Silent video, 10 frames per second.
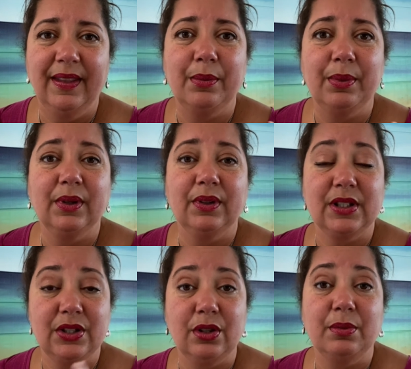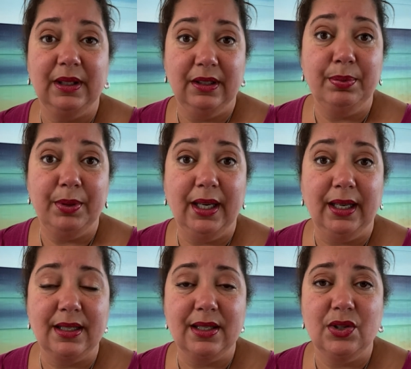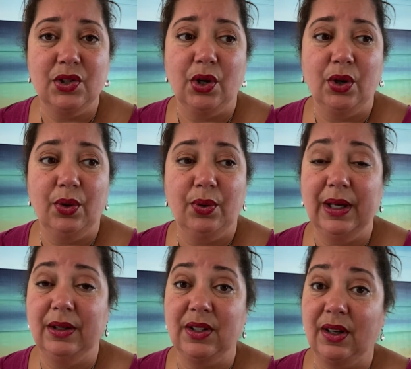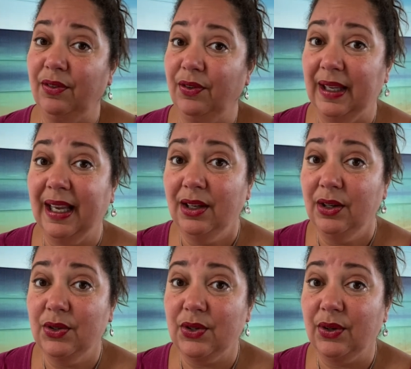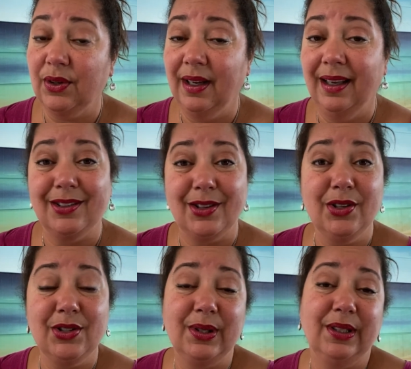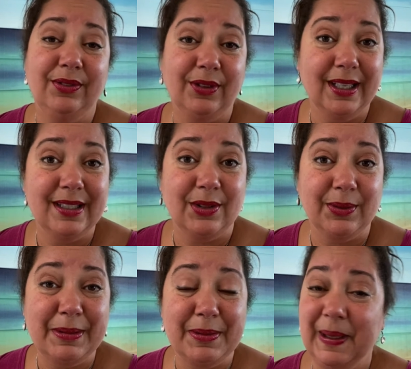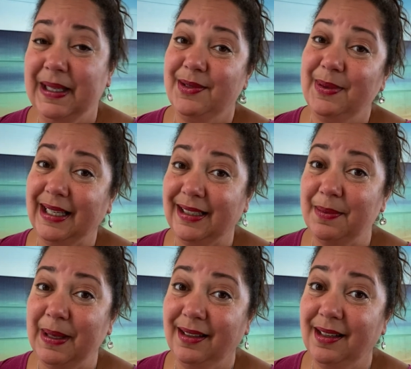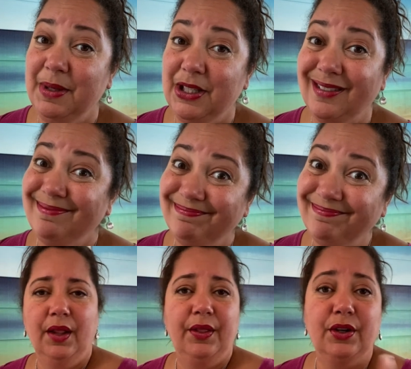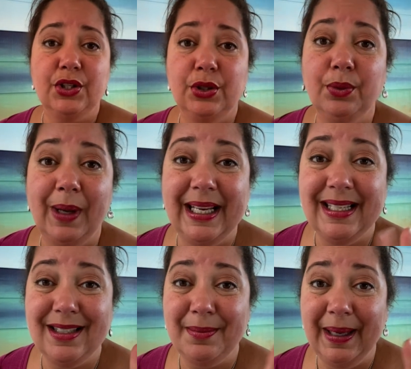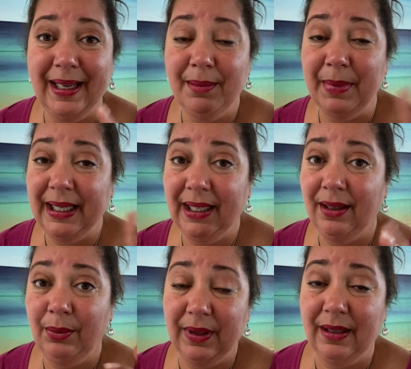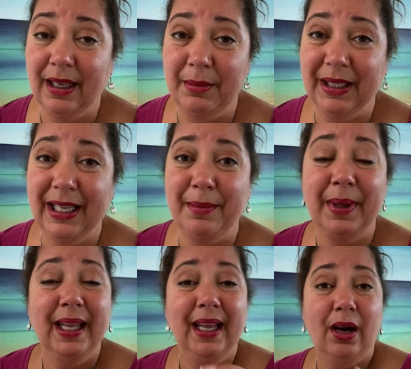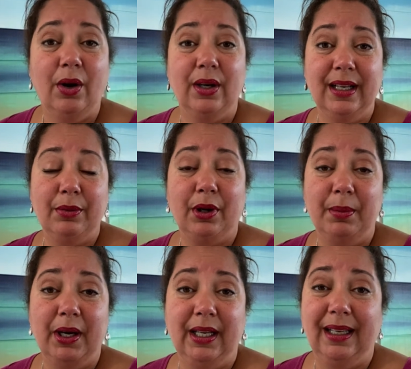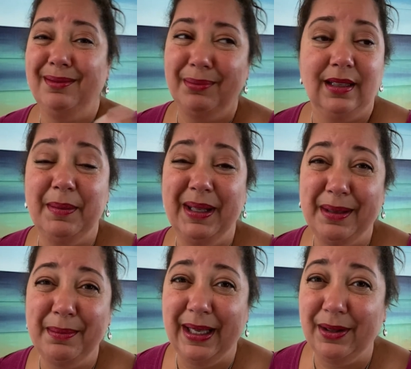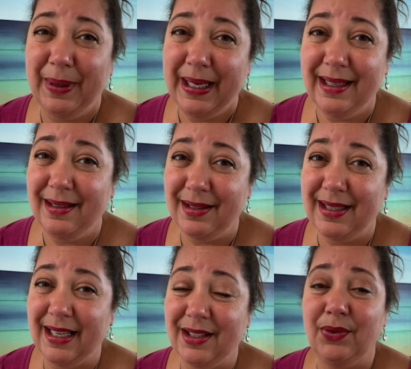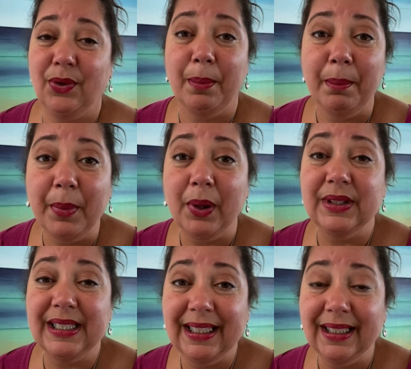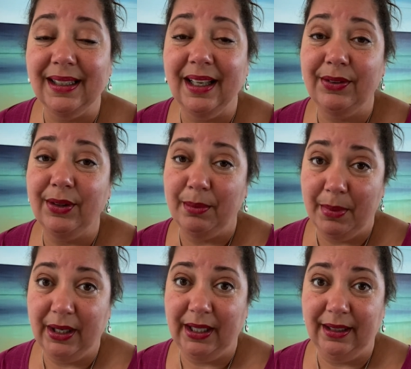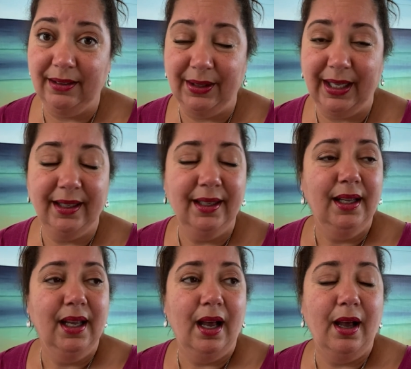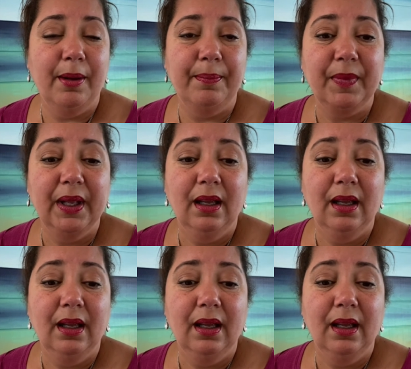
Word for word: that will distribute their products. So it's good for the end user and it's also good for us the reps because we get to make a commission. There are two ways to make money with an MLM or network marketing. MLM, by the way, stands for multi-level marketing, okay? Um,